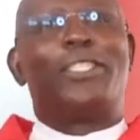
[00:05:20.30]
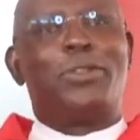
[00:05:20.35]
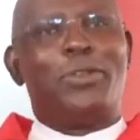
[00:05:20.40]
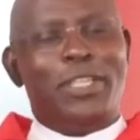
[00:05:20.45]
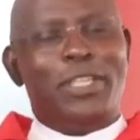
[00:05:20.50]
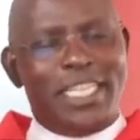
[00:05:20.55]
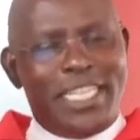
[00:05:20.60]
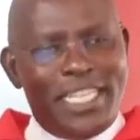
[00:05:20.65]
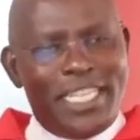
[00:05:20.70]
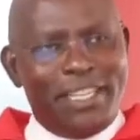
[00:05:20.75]

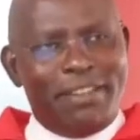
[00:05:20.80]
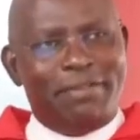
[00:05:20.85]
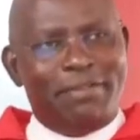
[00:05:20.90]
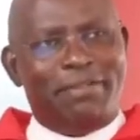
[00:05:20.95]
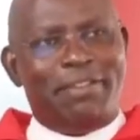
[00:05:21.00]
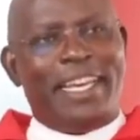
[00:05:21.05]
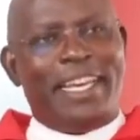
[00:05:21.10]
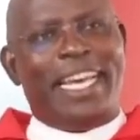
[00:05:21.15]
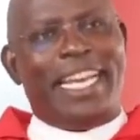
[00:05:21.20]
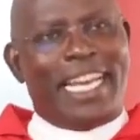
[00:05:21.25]
to
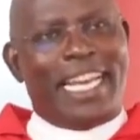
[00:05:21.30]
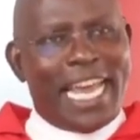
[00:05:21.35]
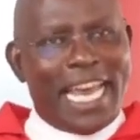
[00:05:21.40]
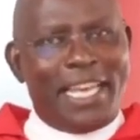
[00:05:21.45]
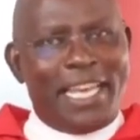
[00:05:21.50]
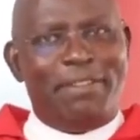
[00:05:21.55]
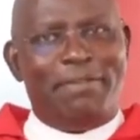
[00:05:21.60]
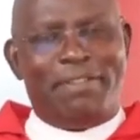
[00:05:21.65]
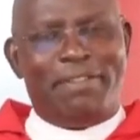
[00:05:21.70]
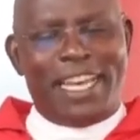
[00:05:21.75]
live a
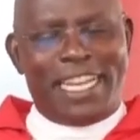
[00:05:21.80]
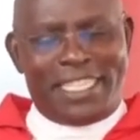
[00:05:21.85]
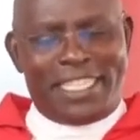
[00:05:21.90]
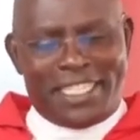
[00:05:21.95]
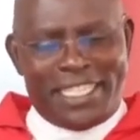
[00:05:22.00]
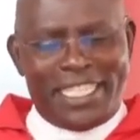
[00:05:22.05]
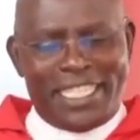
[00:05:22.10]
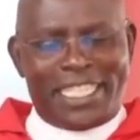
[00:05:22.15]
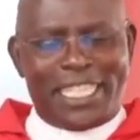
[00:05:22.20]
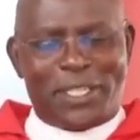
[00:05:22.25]
life
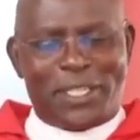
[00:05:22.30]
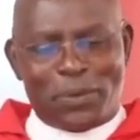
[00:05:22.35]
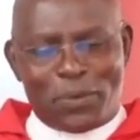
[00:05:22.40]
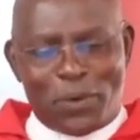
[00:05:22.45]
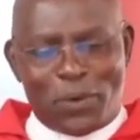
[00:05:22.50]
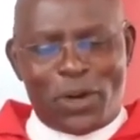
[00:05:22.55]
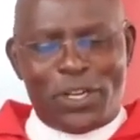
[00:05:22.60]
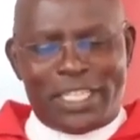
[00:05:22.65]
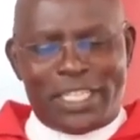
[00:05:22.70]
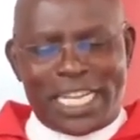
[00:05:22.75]
that Jesus
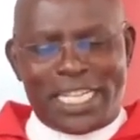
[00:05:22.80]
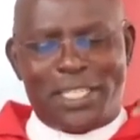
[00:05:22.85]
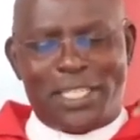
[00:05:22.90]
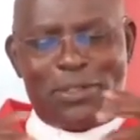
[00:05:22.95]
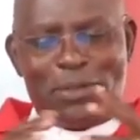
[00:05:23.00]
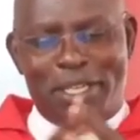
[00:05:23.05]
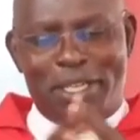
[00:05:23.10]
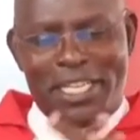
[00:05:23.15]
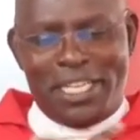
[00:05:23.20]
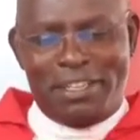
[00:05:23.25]
wants us
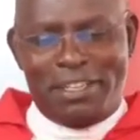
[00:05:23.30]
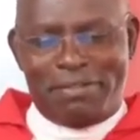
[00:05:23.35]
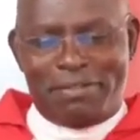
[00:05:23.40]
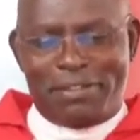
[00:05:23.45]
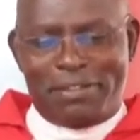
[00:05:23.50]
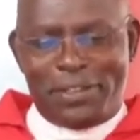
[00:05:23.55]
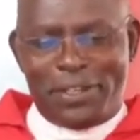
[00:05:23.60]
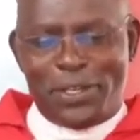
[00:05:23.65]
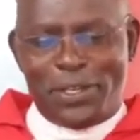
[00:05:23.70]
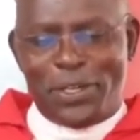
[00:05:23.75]
to
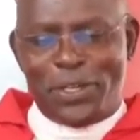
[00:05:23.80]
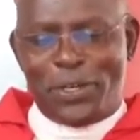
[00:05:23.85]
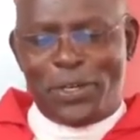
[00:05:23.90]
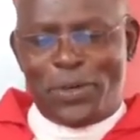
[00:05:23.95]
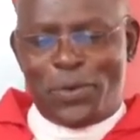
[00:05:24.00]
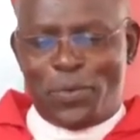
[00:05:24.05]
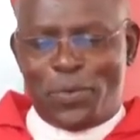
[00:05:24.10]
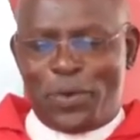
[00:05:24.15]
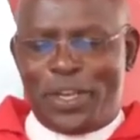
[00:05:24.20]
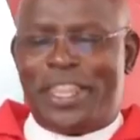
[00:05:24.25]
live
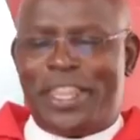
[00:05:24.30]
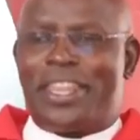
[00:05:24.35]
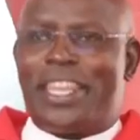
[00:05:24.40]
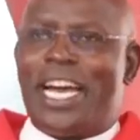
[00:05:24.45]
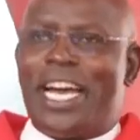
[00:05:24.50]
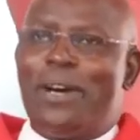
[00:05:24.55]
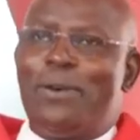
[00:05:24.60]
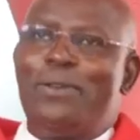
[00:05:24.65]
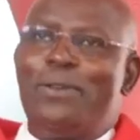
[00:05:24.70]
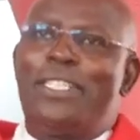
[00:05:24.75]

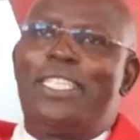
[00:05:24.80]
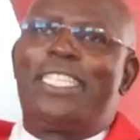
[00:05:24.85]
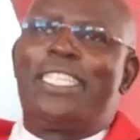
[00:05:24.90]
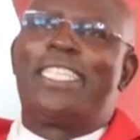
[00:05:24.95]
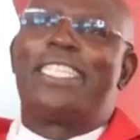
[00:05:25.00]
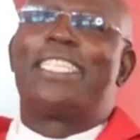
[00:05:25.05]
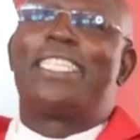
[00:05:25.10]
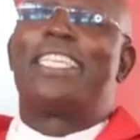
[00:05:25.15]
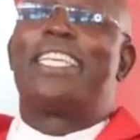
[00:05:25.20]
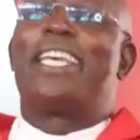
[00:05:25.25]

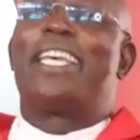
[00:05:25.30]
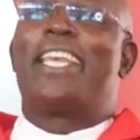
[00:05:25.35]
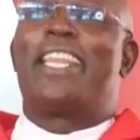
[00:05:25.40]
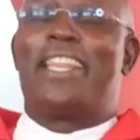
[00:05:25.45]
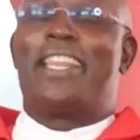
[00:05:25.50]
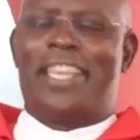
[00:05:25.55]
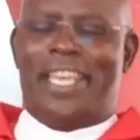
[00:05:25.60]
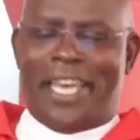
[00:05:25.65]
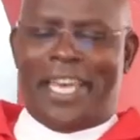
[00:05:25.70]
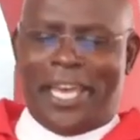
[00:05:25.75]
without
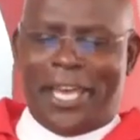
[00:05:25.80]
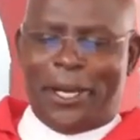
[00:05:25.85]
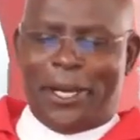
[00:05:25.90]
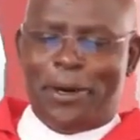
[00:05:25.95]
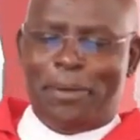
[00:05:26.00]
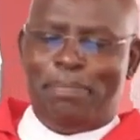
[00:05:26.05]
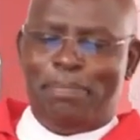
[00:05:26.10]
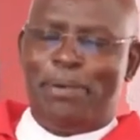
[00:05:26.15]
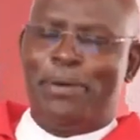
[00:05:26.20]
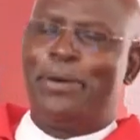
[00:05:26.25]
the
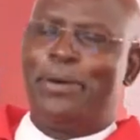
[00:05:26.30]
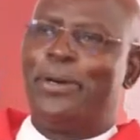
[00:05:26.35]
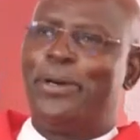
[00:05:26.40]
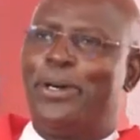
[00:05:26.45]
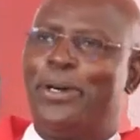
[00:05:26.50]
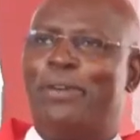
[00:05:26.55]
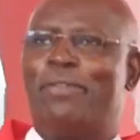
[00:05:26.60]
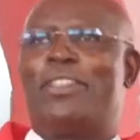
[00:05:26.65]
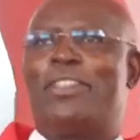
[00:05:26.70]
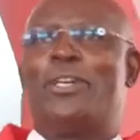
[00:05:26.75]
help
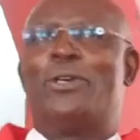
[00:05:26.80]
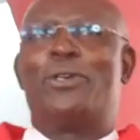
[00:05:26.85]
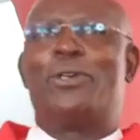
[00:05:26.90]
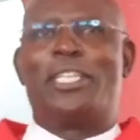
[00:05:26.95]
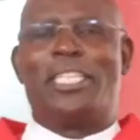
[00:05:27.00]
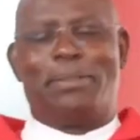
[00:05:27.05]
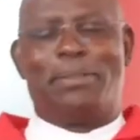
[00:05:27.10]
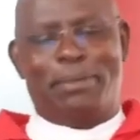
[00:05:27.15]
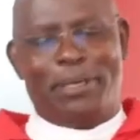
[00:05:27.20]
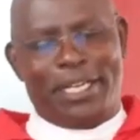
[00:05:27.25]
of the
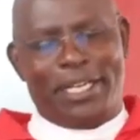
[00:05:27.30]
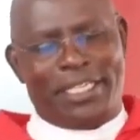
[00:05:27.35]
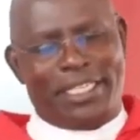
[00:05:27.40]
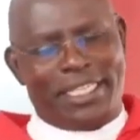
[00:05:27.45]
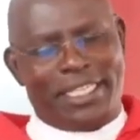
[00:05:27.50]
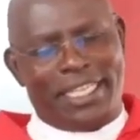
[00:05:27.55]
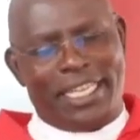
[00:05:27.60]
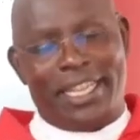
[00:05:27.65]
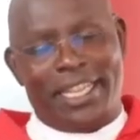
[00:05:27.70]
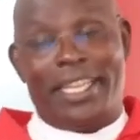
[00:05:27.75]
Holy
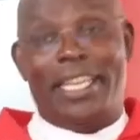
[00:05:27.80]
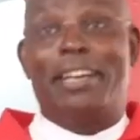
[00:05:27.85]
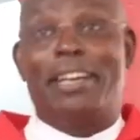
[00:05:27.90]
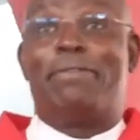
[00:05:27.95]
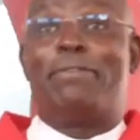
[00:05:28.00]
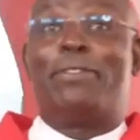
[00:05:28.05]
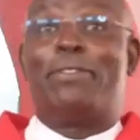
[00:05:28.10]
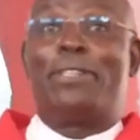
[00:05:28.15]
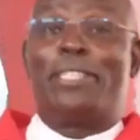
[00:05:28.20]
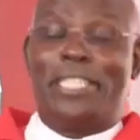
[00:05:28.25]
Spirit.
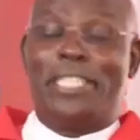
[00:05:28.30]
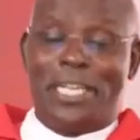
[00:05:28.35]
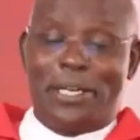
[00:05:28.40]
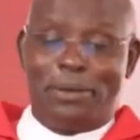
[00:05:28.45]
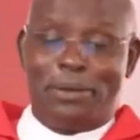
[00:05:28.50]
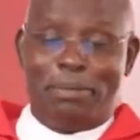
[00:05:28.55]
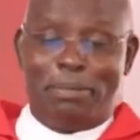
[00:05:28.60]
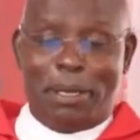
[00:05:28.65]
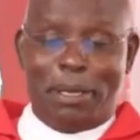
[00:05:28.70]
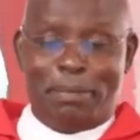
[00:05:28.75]
Therefore, dear
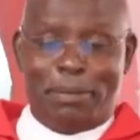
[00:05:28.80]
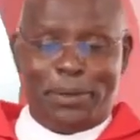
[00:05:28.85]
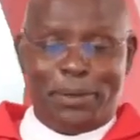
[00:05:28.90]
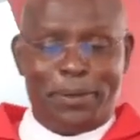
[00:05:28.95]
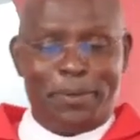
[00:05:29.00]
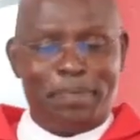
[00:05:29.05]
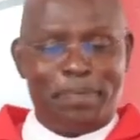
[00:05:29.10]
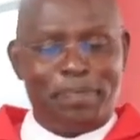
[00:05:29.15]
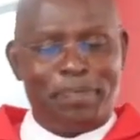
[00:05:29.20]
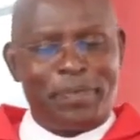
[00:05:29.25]
good
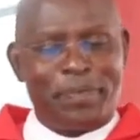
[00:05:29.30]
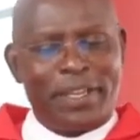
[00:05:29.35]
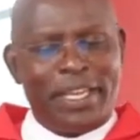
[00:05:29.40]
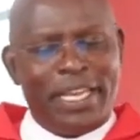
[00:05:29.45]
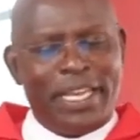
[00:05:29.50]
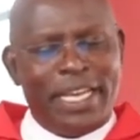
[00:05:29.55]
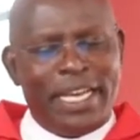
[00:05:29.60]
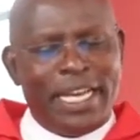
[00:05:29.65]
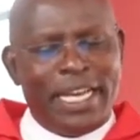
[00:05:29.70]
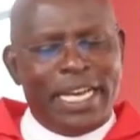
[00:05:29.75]
people,
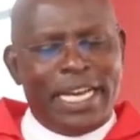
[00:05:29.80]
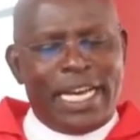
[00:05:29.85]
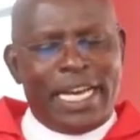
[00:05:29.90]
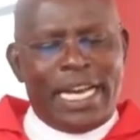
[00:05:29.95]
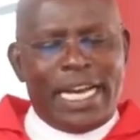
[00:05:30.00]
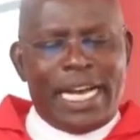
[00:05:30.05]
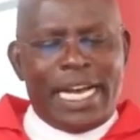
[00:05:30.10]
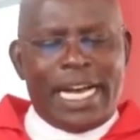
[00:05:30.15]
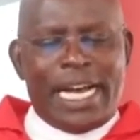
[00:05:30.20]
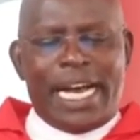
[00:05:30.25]

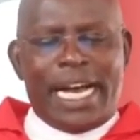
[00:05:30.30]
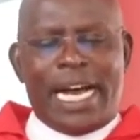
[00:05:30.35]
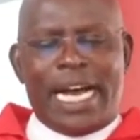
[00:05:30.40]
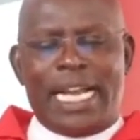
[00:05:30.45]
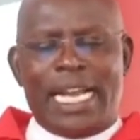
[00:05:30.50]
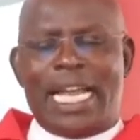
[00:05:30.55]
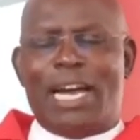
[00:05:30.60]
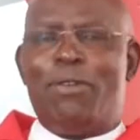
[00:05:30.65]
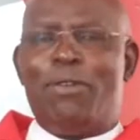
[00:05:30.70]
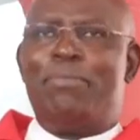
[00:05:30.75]

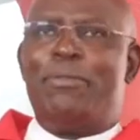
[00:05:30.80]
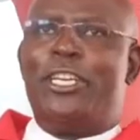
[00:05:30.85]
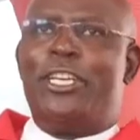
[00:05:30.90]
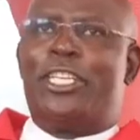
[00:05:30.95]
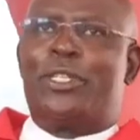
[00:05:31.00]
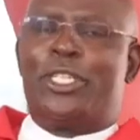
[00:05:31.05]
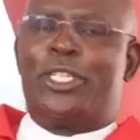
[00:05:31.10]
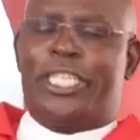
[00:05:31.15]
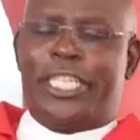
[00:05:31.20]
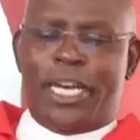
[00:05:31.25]
allow
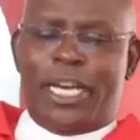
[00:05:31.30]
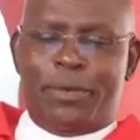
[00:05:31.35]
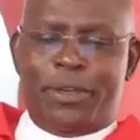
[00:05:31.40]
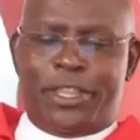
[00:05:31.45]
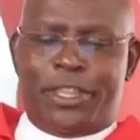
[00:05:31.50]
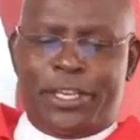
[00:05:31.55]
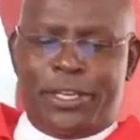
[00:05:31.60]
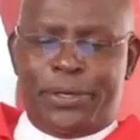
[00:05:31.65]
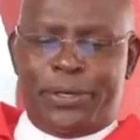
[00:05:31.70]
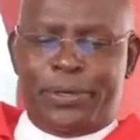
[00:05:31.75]
me to share
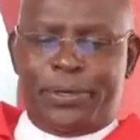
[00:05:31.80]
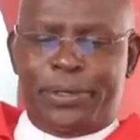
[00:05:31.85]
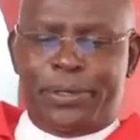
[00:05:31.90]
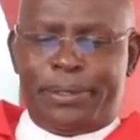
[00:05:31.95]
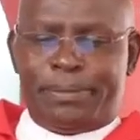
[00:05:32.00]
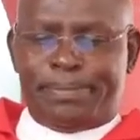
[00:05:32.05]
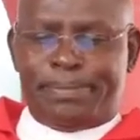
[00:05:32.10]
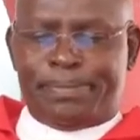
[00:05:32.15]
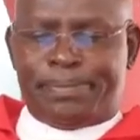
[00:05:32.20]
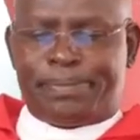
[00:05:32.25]
with
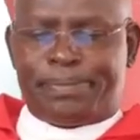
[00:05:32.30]
you